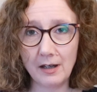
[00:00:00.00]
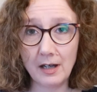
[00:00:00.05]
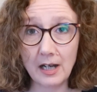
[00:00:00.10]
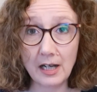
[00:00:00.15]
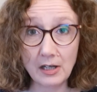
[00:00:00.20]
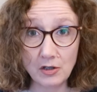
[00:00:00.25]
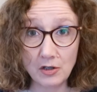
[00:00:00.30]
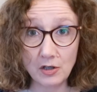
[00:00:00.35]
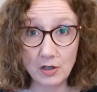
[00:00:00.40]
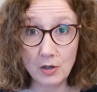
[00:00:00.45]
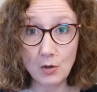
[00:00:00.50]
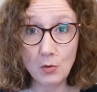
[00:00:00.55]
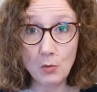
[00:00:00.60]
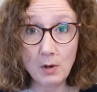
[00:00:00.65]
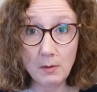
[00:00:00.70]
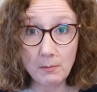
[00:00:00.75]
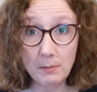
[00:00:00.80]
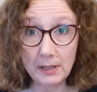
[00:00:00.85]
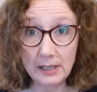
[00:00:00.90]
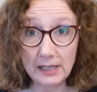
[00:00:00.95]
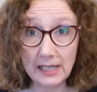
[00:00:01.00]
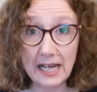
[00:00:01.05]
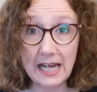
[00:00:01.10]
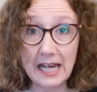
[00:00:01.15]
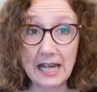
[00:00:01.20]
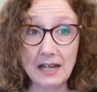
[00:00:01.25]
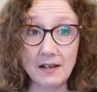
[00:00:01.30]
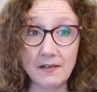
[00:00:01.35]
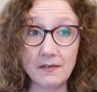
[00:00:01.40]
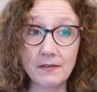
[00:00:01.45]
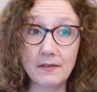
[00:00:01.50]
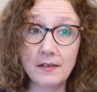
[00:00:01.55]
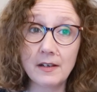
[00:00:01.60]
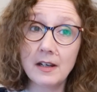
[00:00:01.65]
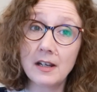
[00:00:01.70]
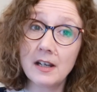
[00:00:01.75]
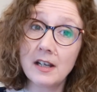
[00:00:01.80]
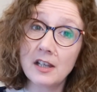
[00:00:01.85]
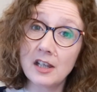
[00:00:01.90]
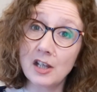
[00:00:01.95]
And do we believe
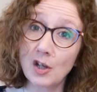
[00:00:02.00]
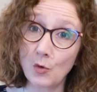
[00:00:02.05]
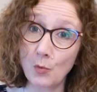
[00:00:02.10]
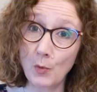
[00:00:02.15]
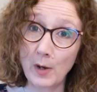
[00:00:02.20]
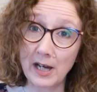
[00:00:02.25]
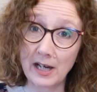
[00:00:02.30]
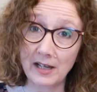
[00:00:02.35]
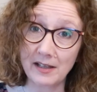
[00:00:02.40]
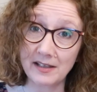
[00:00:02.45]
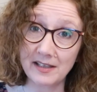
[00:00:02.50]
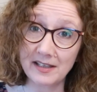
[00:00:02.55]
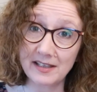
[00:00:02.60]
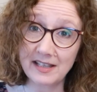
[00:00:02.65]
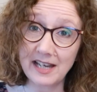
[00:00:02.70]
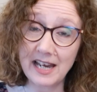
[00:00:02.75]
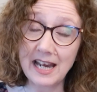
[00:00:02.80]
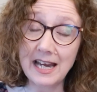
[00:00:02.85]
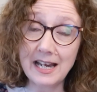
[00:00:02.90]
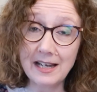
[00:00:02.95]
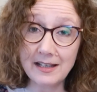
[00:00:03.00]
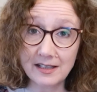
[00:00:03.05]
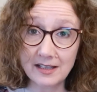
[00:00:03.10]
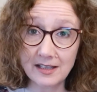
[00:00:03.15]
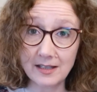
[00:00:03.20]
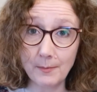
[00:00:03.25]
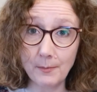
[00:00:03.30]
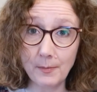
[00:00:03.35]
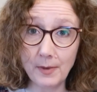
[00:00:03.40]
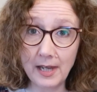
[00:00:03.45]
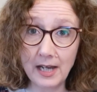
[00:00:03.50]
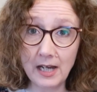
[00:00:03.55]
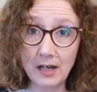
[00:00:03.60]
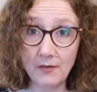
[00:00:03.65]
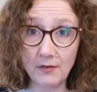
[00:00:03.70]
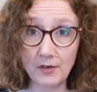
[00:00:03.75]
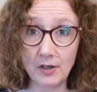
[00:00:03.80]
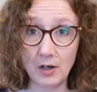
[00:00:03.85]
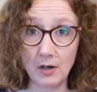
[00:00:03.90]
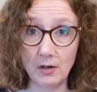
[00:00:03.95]
that we can see something
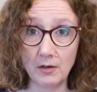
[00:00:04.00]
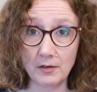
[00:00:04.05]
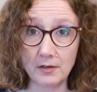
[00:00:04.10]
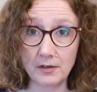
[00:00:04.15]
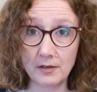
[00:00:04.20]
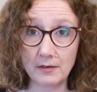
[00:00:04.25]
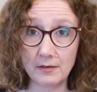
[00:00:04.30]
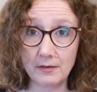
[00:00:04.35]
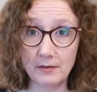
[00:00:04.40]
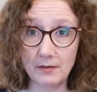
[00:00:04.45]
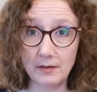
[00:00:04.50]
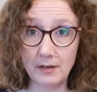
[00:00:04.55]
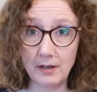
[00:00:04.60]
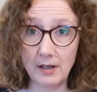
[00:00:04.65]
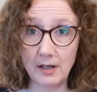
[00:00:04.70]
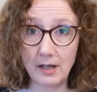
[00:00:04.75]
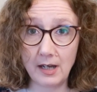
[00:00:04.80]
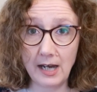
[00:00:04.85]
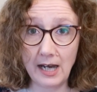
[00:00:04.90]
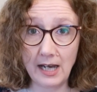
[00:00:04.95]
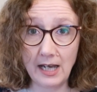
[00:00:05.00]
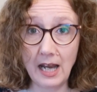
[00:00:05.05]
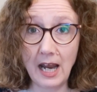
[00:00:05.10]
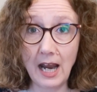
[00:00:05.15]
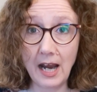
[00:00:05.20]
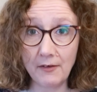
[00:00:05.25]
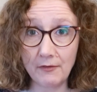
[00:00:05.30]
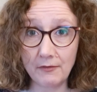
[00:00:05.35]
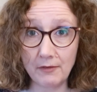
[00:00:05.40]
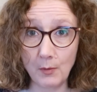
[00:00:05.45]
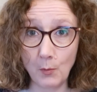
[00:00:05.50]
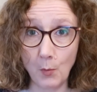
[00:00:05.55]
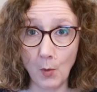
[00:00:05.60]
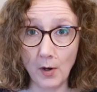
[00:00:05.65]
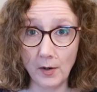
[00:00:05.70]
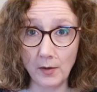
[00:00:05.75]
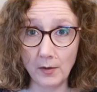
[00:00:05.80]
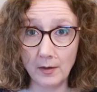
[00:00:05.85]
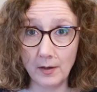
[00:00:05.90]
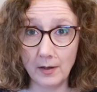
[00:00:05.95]
of God in
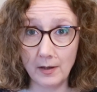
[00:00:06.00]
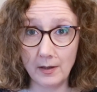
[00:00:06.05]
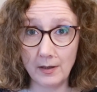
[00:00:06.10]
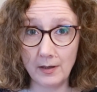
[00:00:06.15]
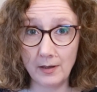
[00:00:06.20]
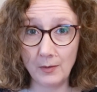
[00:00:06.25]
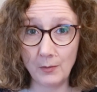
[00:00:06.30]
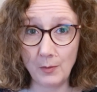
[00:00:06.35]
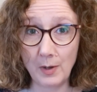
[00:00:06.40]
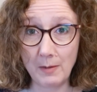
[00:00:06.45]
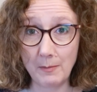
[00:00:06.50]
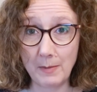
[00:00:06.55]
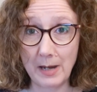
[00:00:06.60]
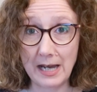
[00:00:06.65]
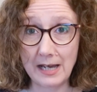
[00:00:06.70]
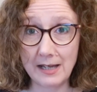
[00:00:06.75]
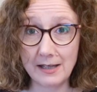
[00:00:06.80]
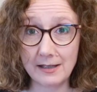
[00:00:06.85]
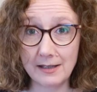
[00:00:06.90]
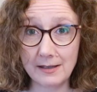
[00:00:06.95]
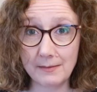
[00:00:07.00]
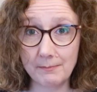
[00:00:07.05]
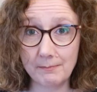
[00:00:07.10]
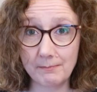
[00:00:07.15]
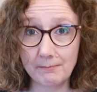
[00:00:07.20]
everyone we meet?